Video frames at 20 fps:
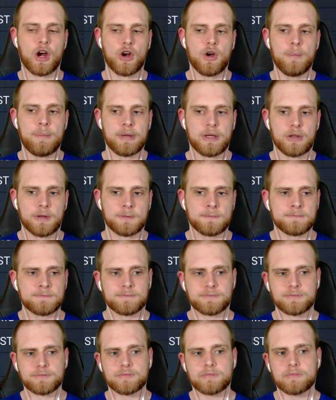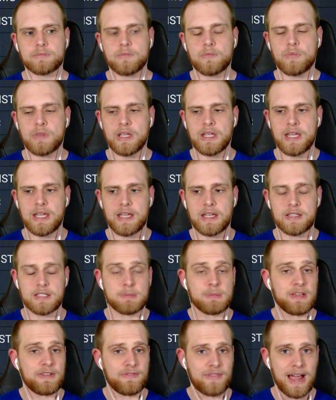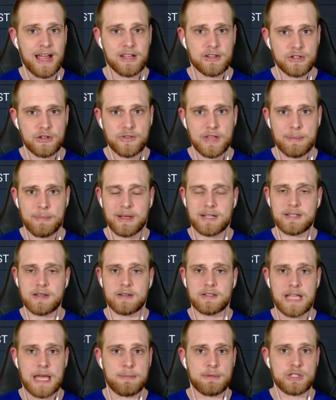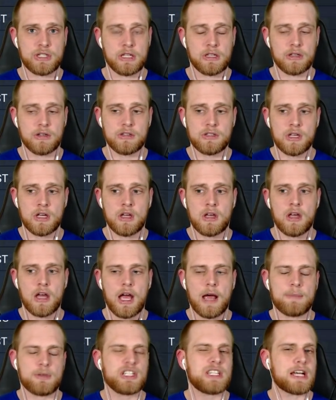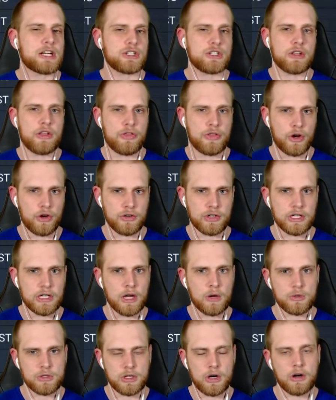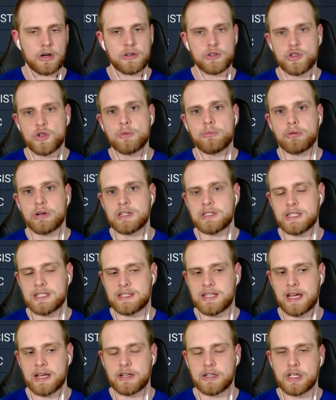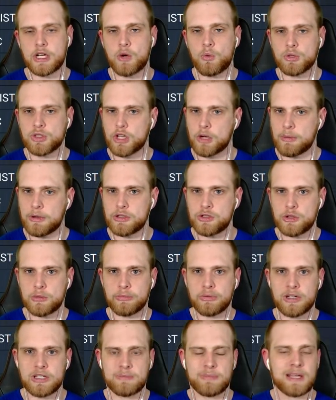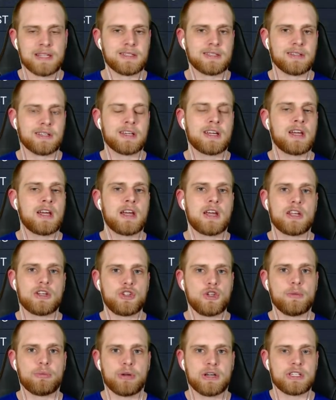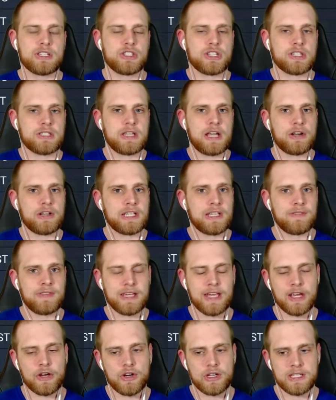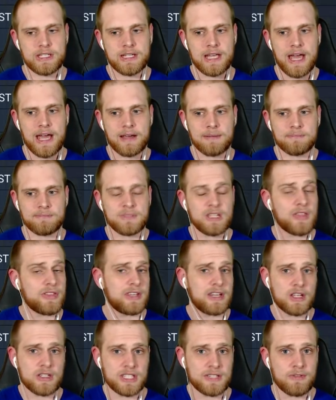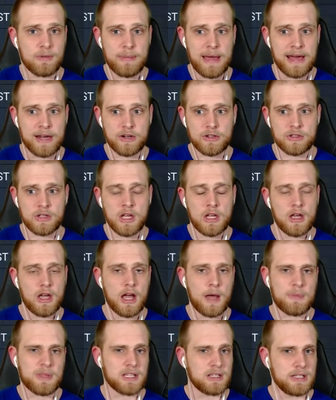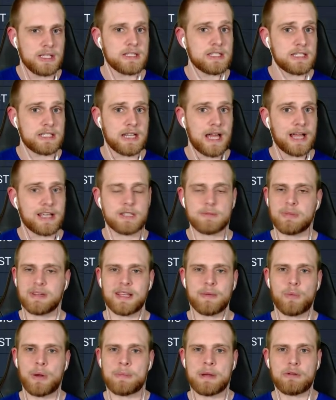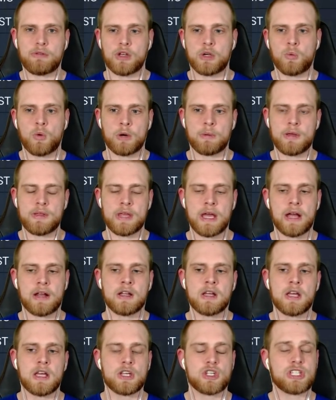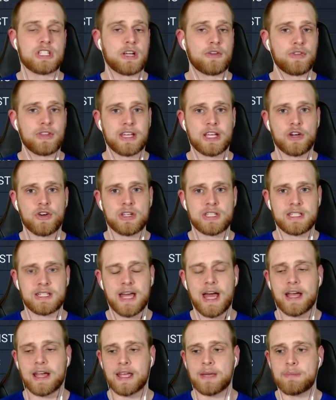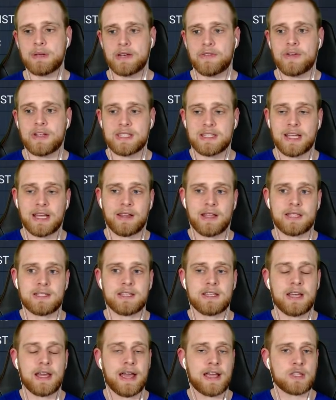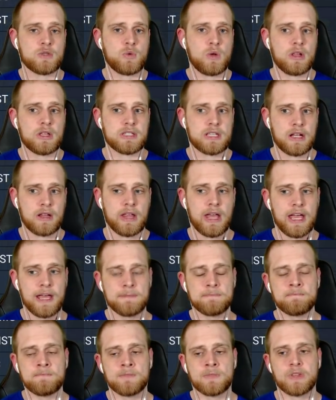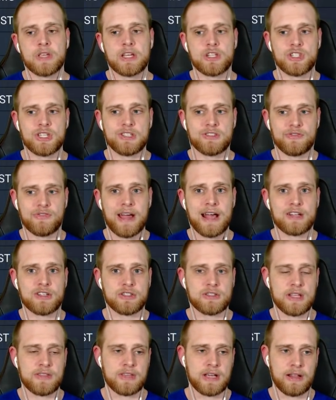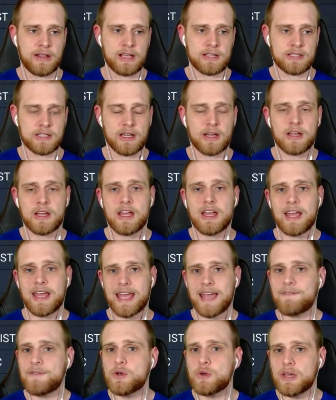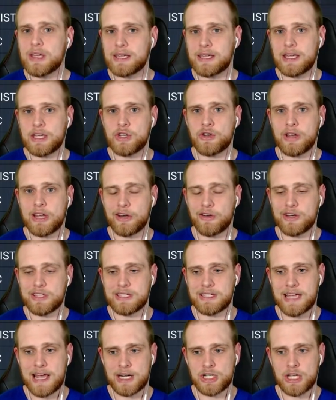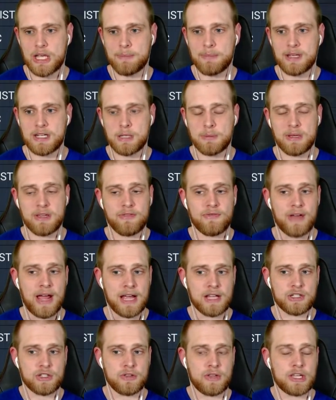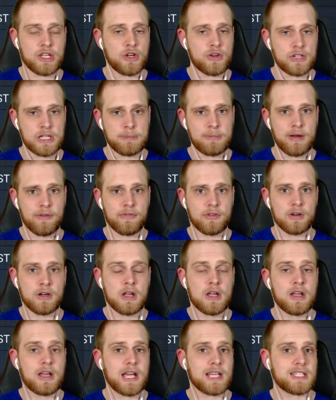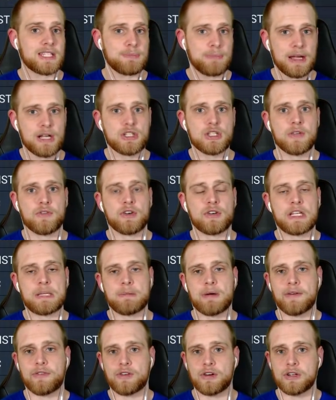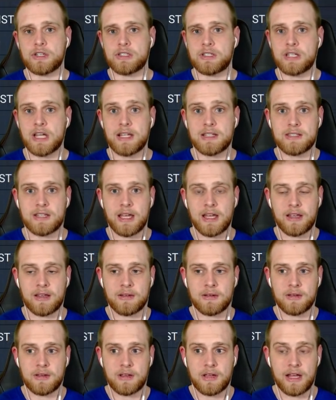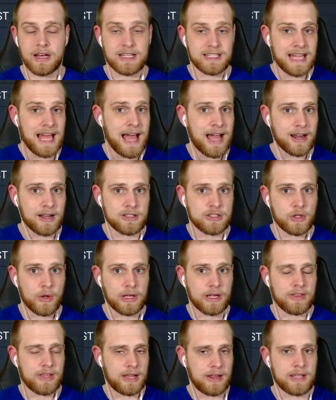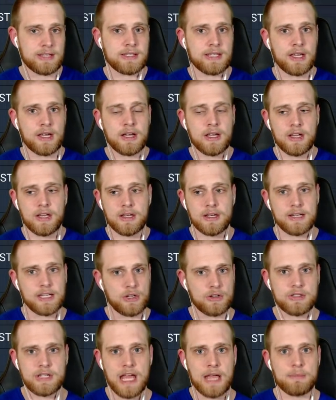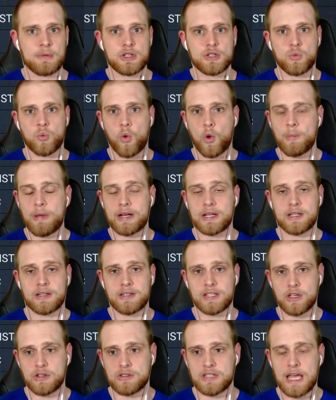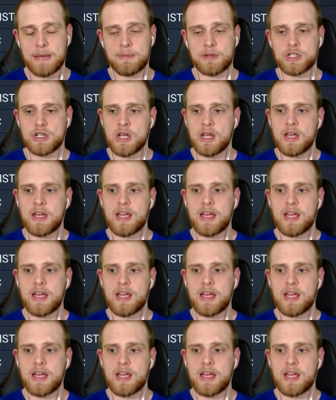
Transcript: her build is to be faster than my damage dealers. Um, she's actually the third to go. Sorry, Doom Priest is second to go. We'll talk about Doom Priest. Basically, Doom Priest is just there to give the increased attack. Nothing else even matters. Um, the cleanse is nice, but I'm not really worried about that. She's there for the increased attack. It benefits Thylessia as well as Elhain, and she's faster than Thylessia. If you can get your increased attack champion to be faster than your debuffer, especially if your debuffer does a, uh, an attack, so like Thylessia deals damage, War Maiden deals damage.